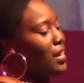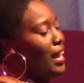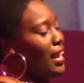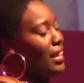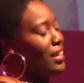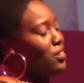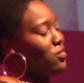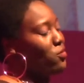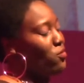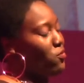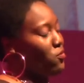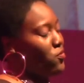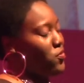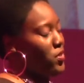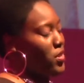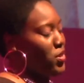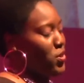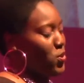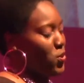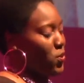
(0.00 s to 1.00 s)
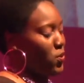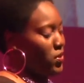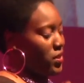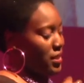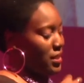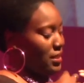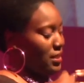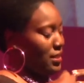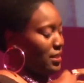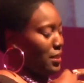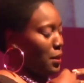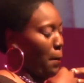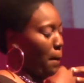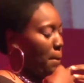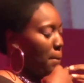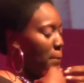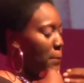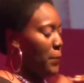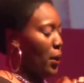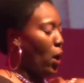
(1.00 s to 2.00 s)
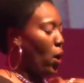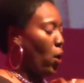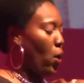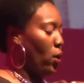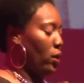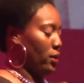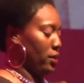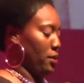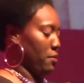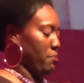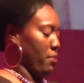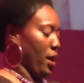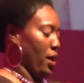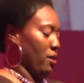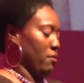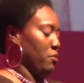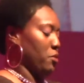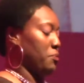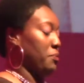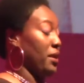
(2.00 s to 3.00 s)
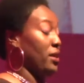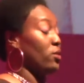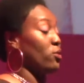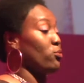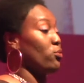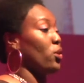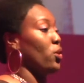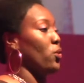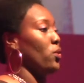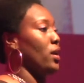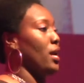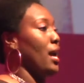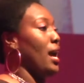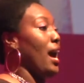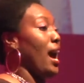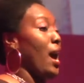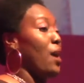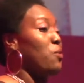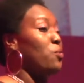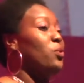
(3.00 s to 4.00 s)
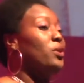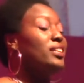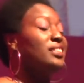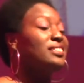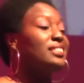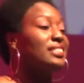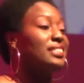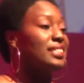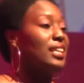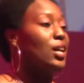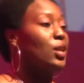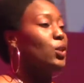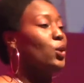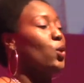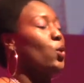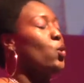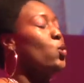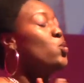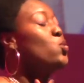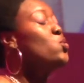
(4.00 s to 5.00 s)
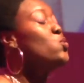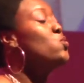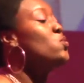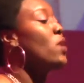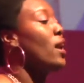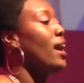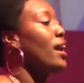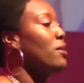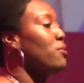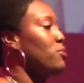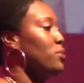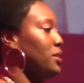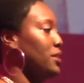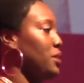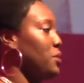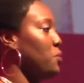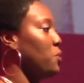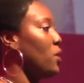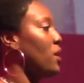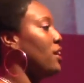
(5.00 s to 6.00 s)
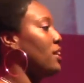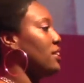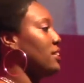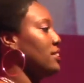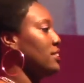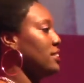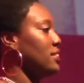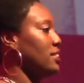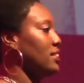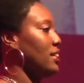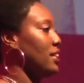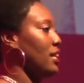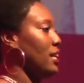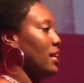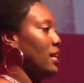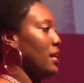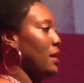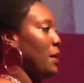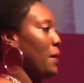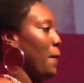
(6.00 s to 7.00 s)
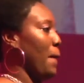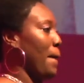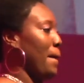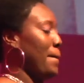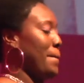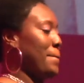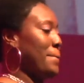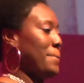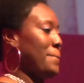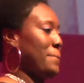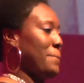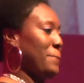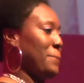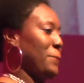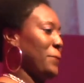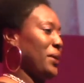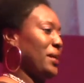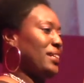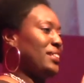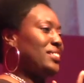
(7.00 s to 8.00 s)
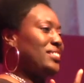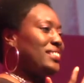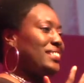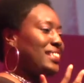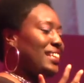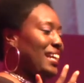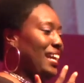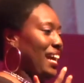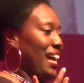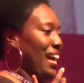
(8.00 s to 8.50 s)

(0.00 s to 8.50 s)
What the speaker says: I could feel this ball in the bottom of my throat. I wanted to tell her who I really was, but